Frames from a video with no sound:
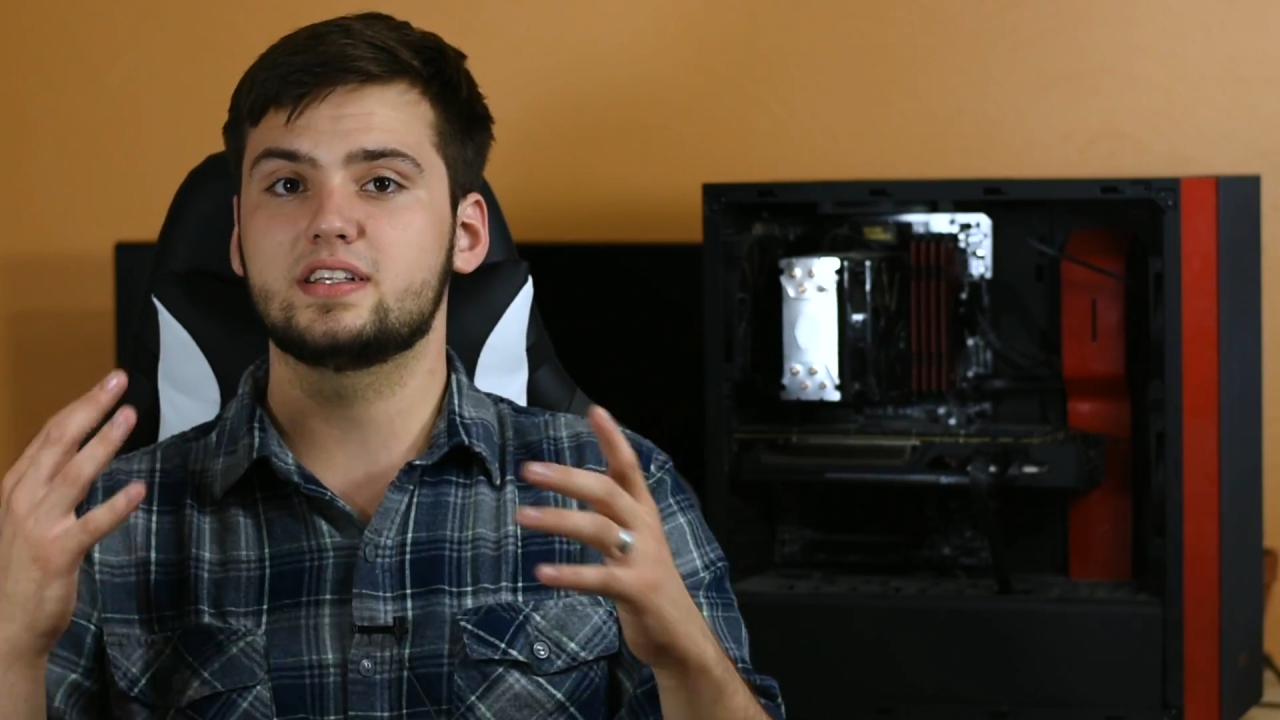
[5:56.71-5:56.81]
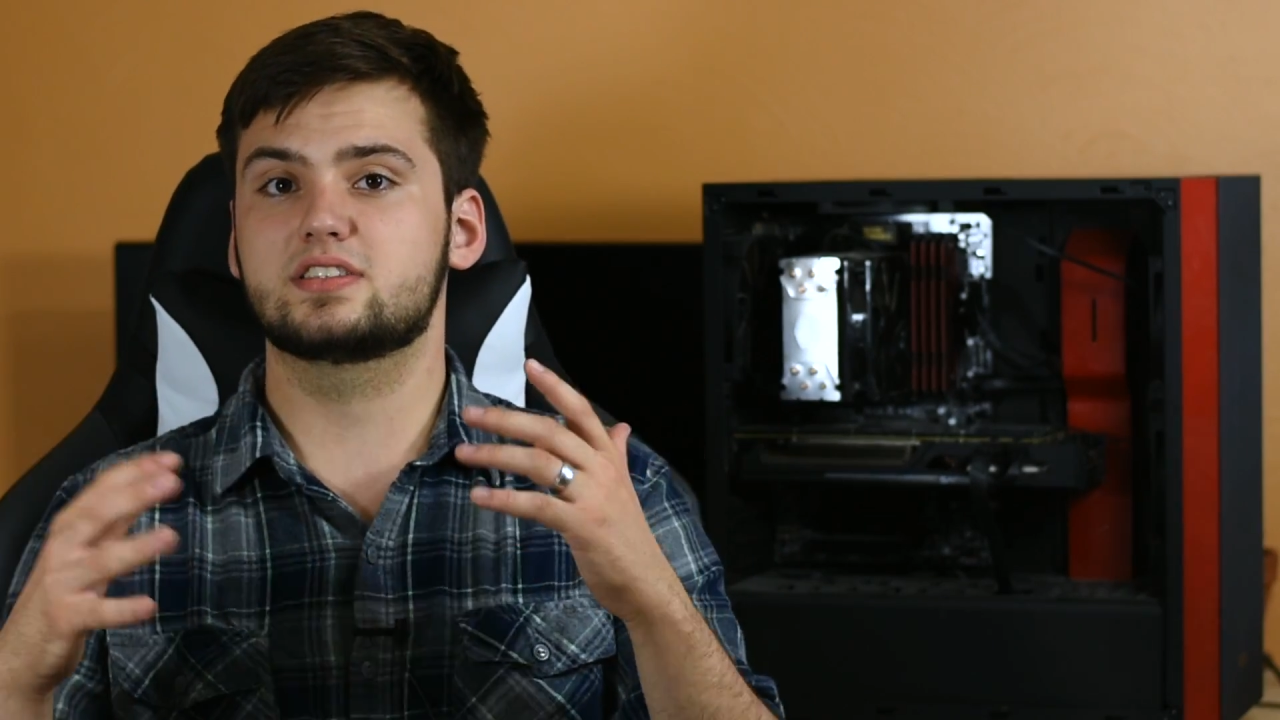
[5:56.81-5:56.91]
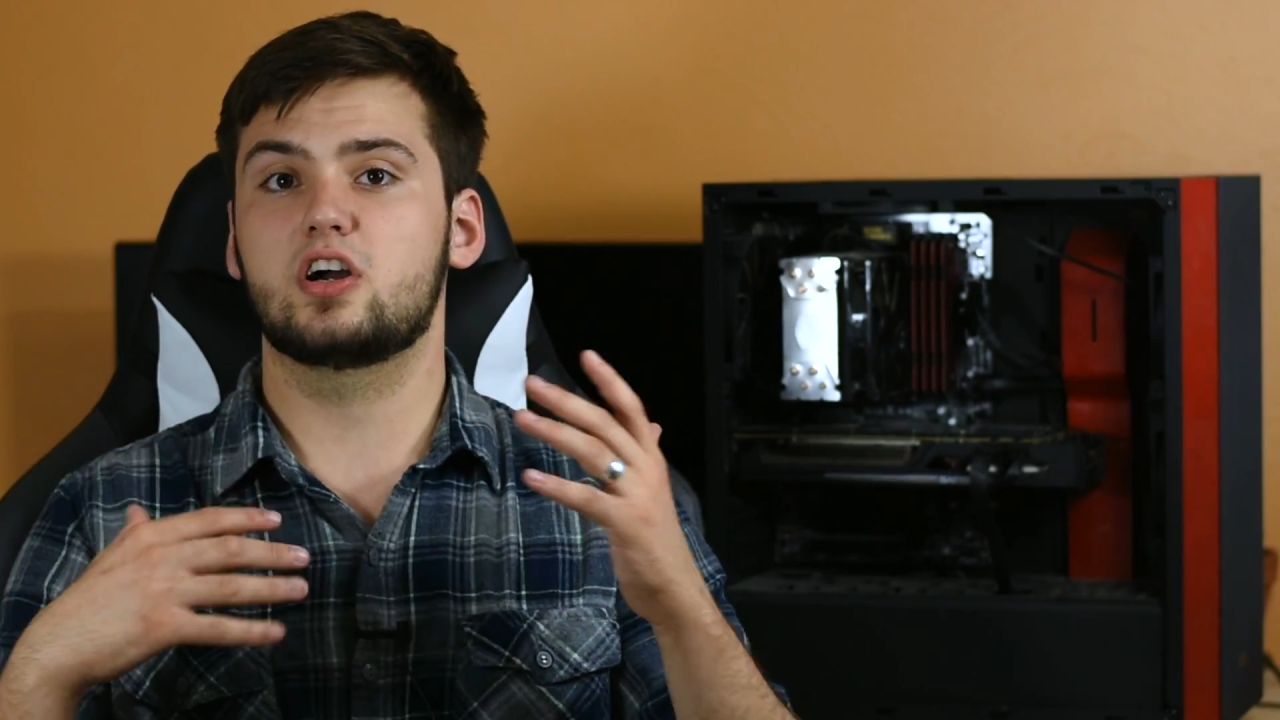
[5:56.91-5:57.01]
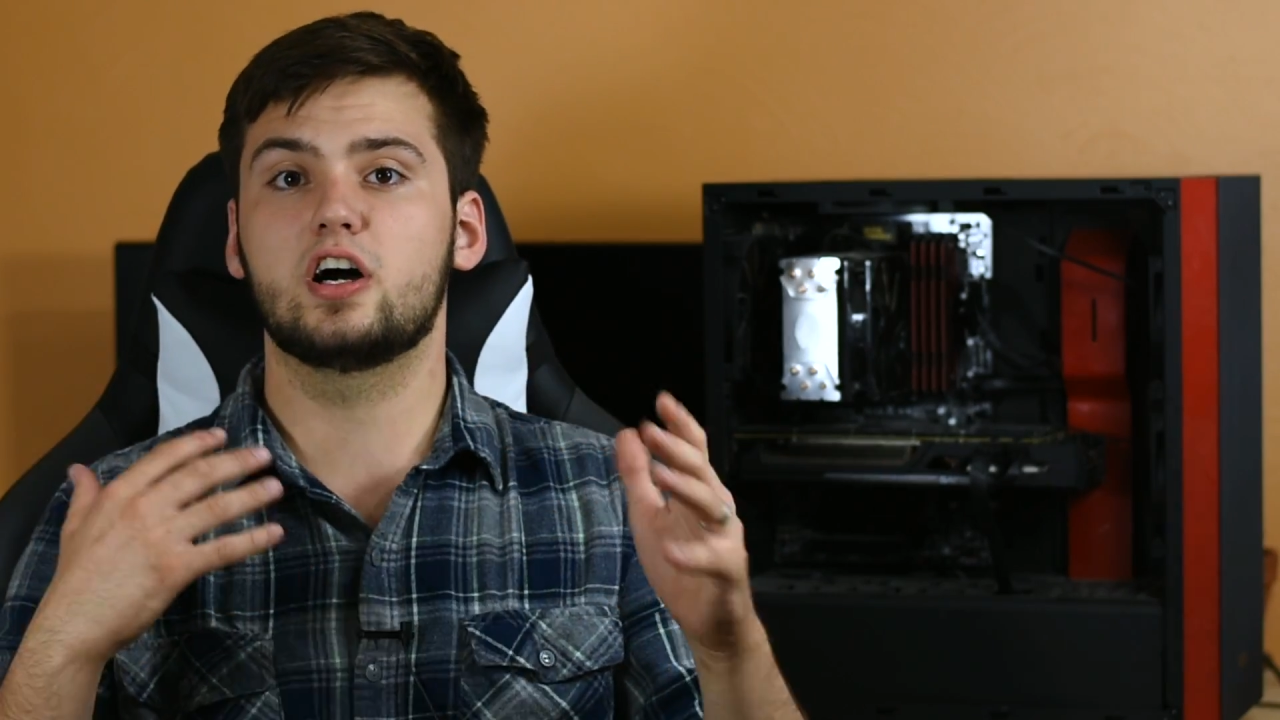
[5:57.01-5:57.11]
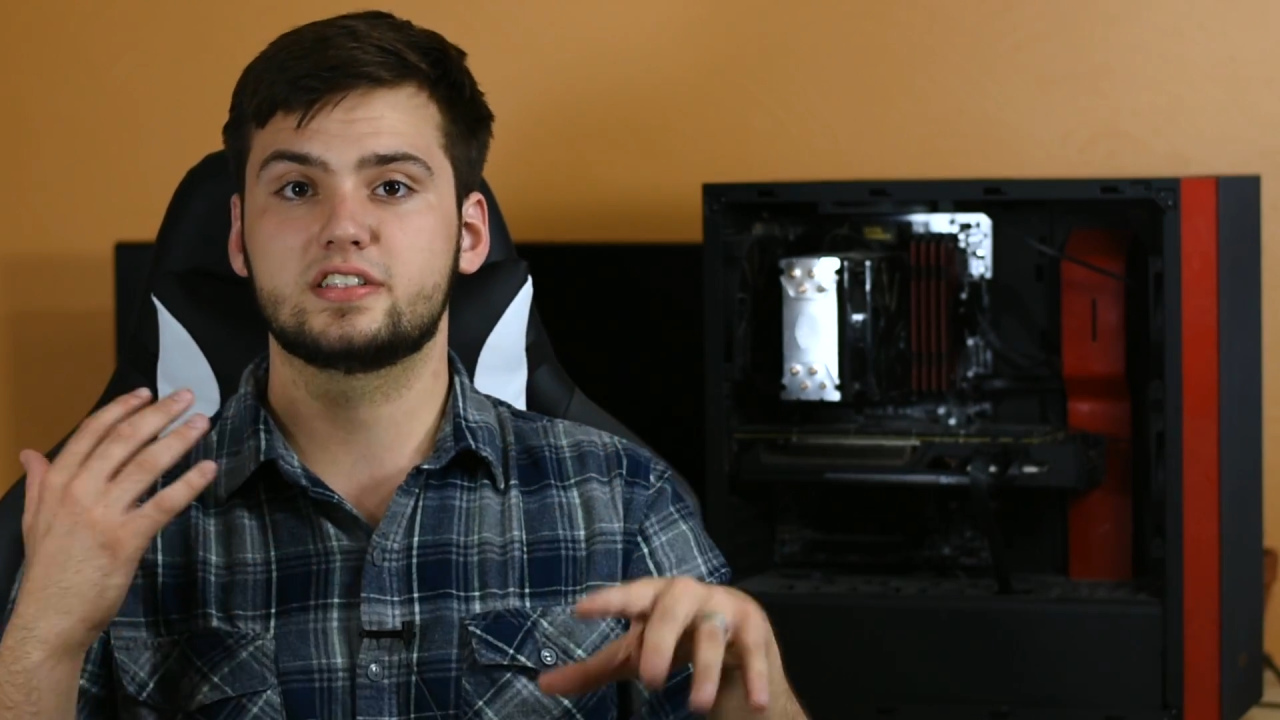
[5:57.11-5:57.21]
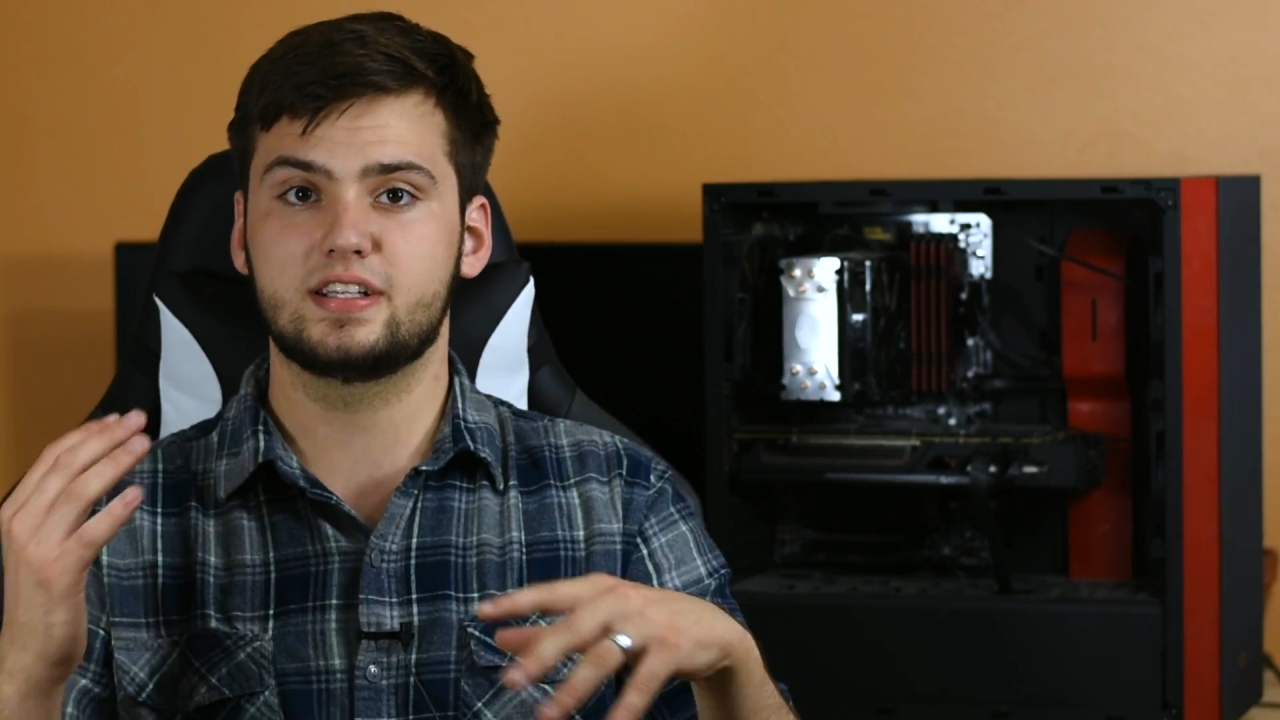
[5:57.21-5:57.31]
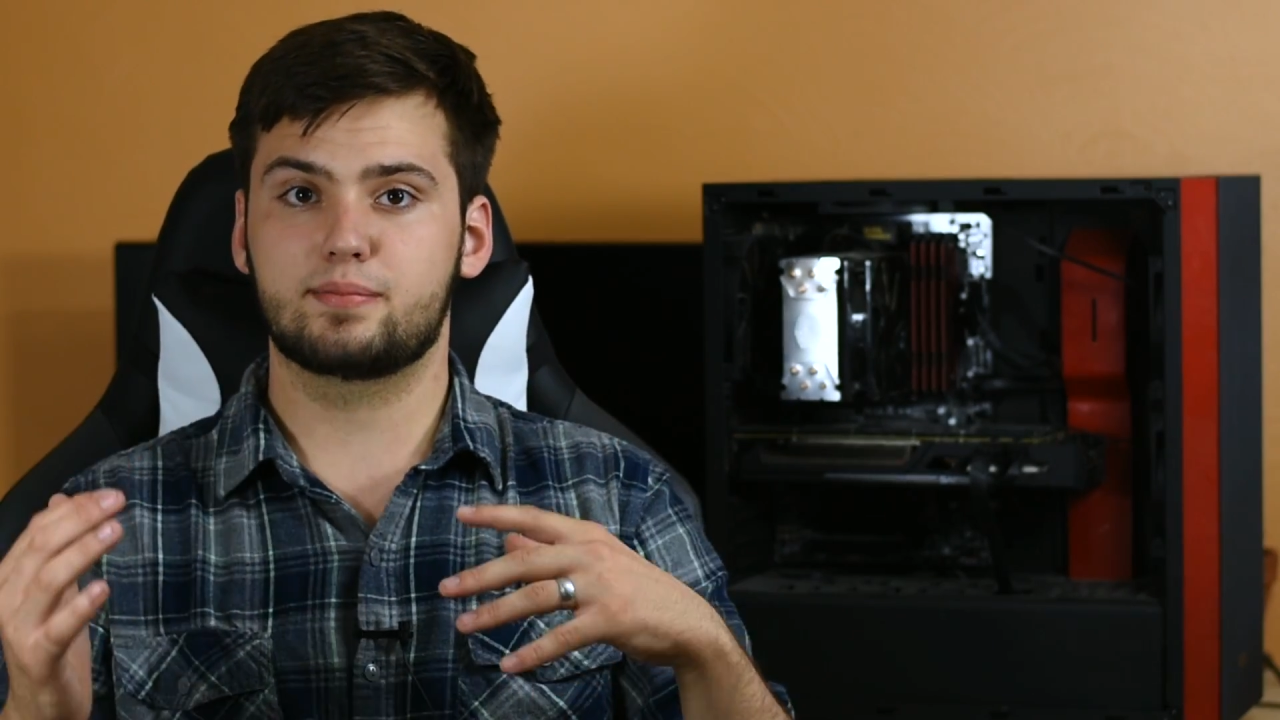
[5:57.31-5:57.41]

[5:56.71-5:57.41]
is causing